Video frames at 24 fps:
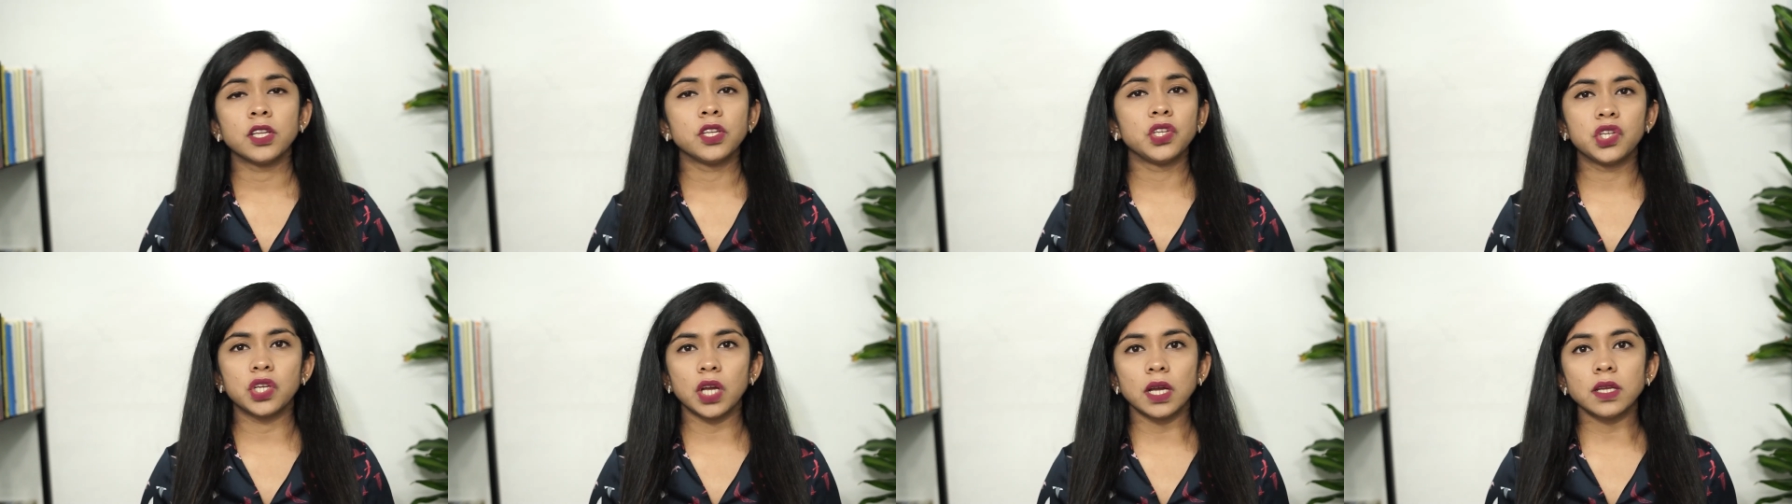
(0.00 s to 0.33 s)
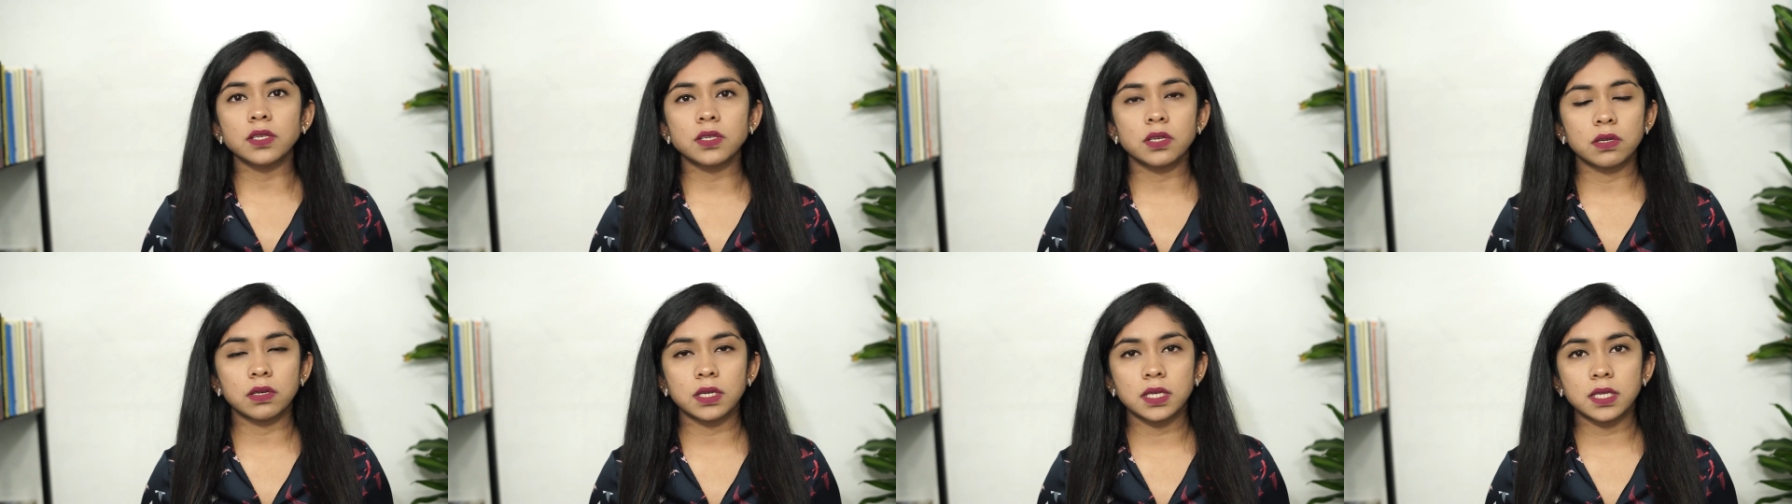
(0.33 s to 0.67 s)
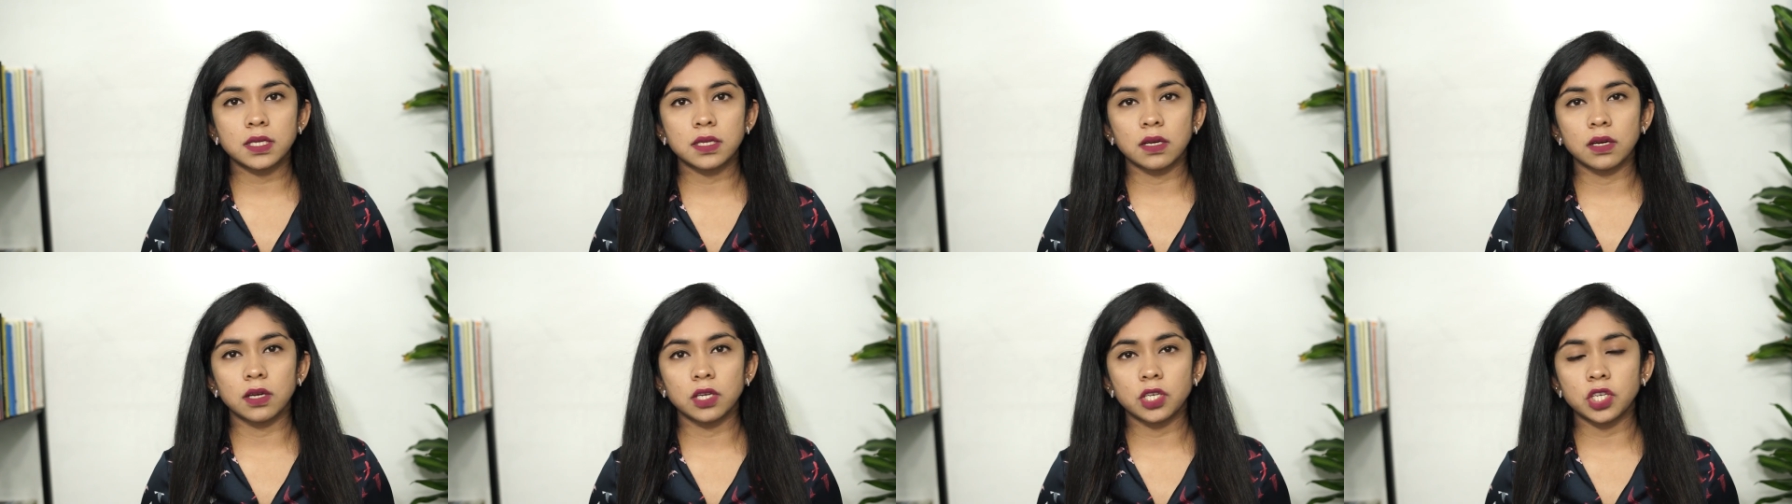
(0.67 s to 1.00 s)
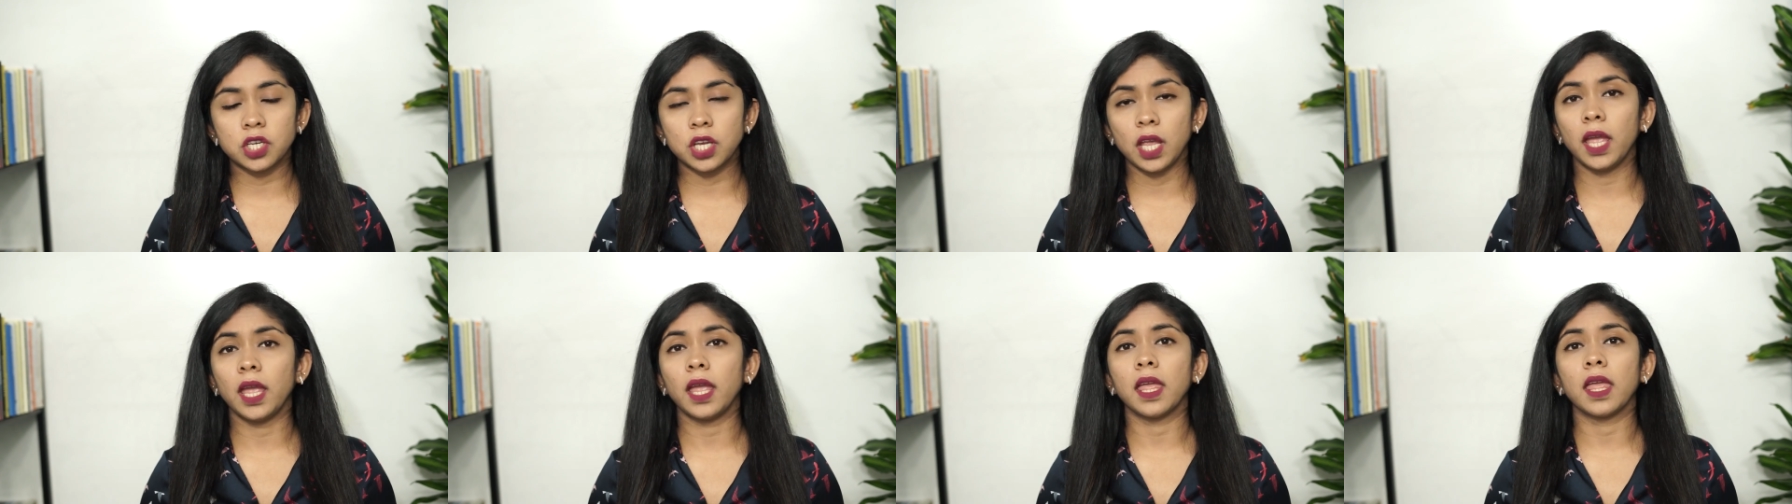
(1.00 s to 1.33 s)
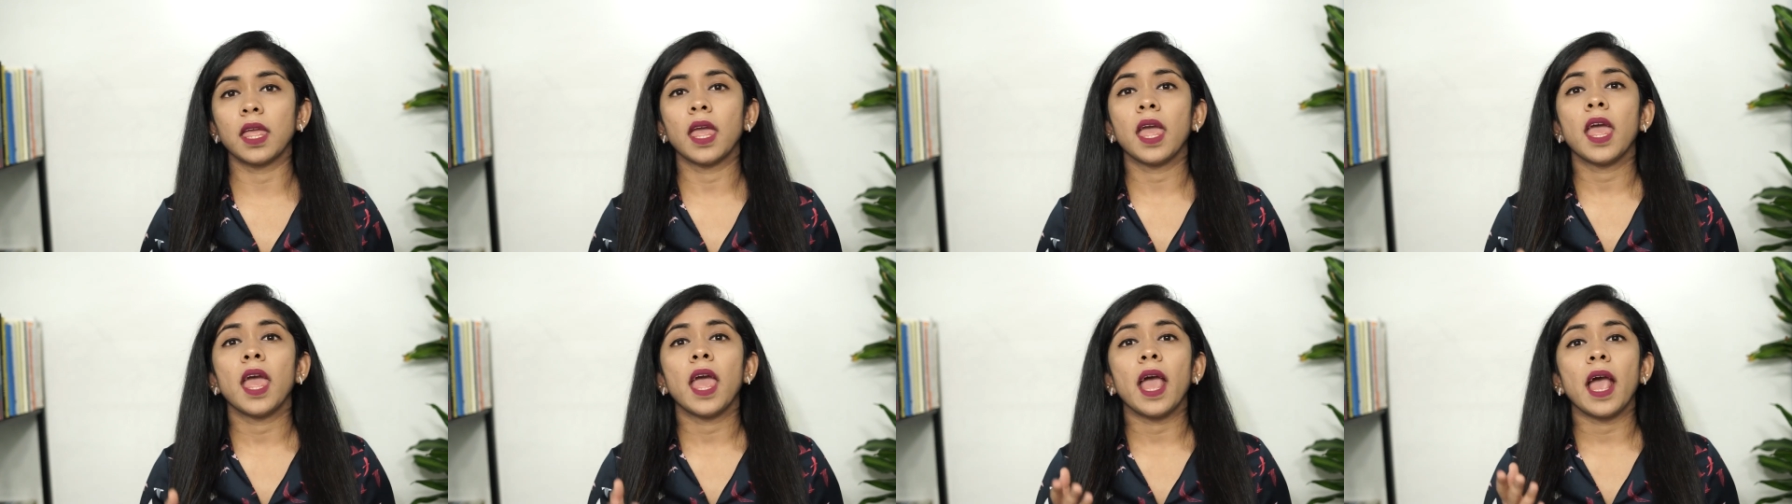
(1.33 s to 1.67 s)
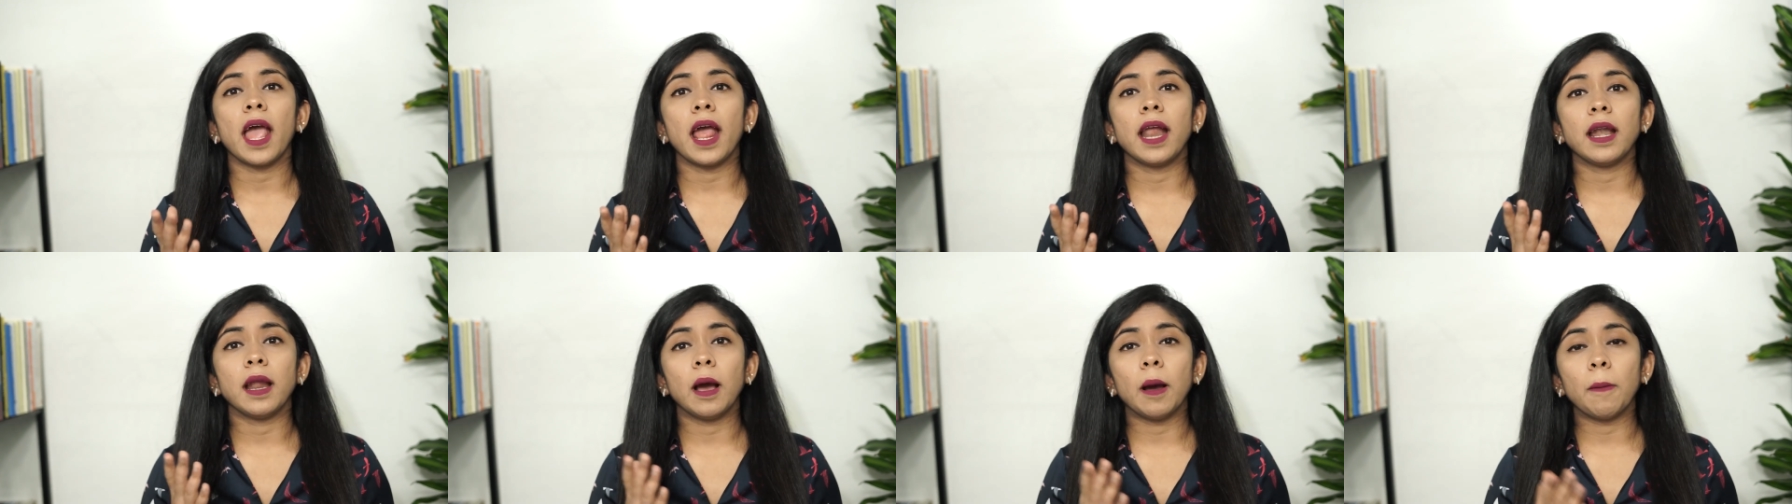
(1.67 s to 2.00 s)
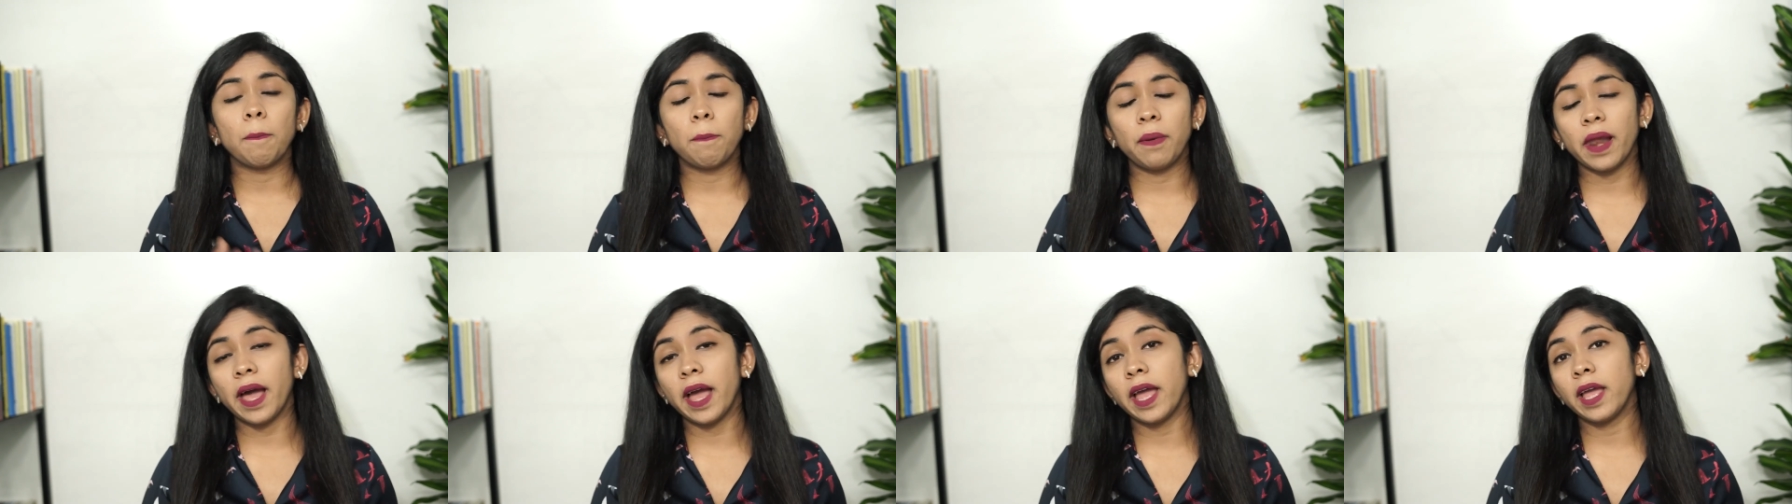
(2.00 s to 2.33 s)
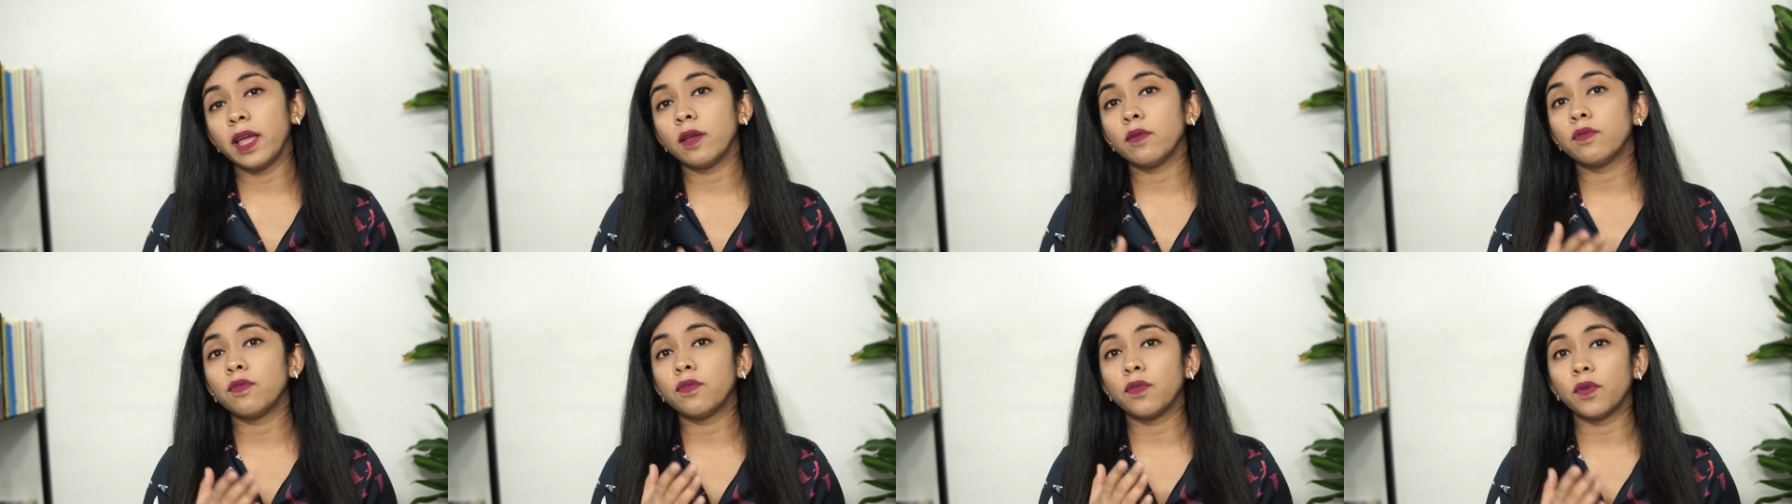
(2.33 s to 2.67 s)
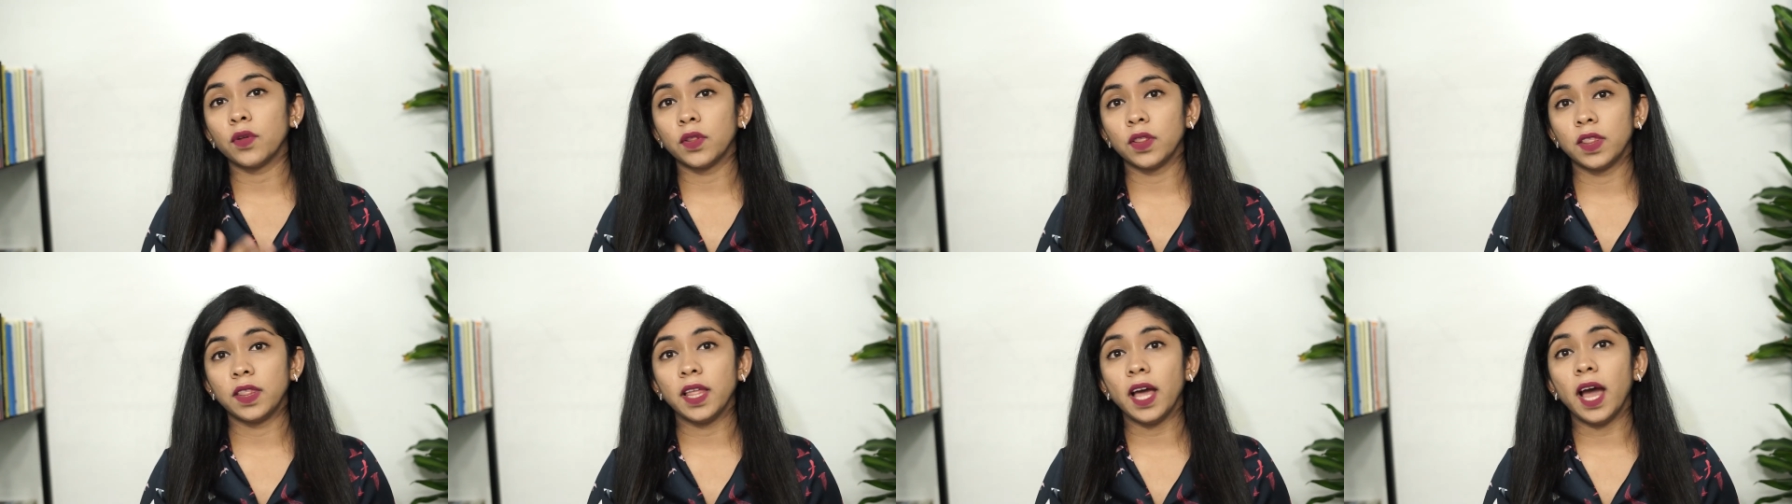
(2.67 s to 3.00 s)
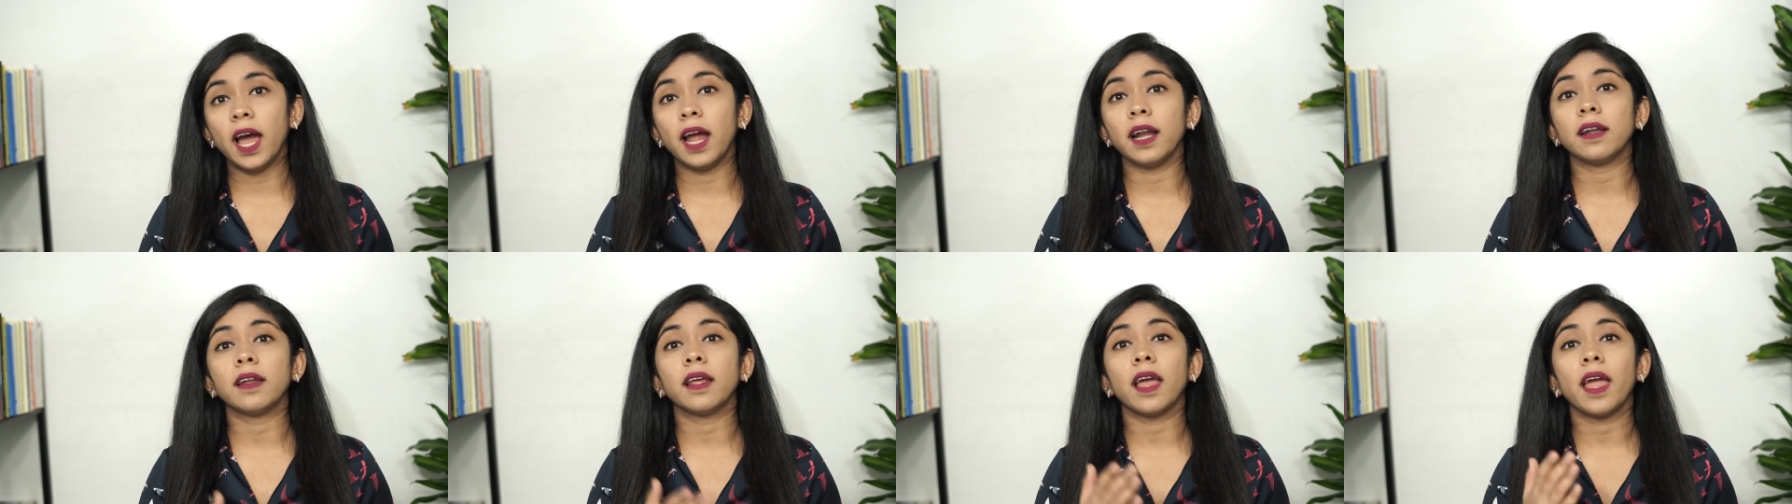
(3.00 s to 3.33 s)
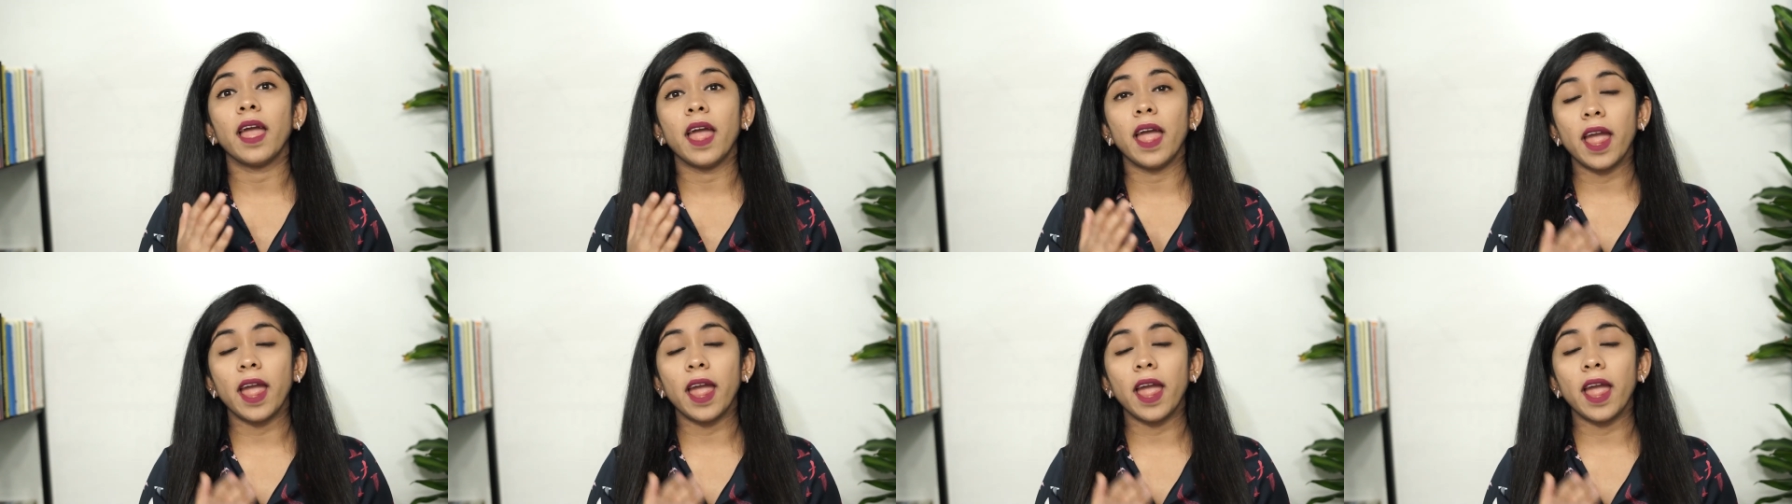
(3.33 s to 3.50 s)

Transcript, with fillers: just researching and applying for that